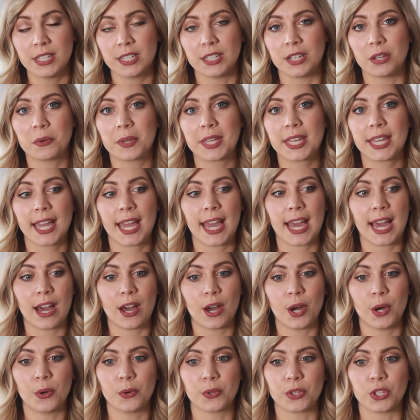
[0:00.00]
Knowing
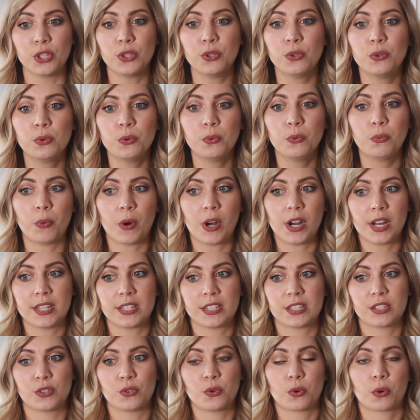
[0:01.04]
how you
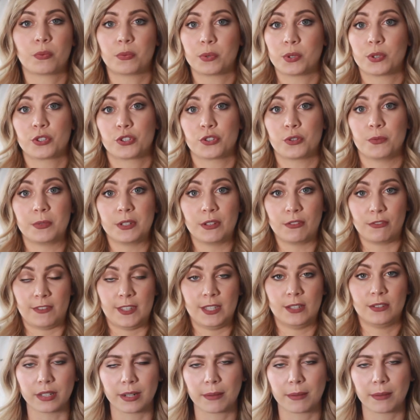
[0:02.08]
want your wardrobe to feel.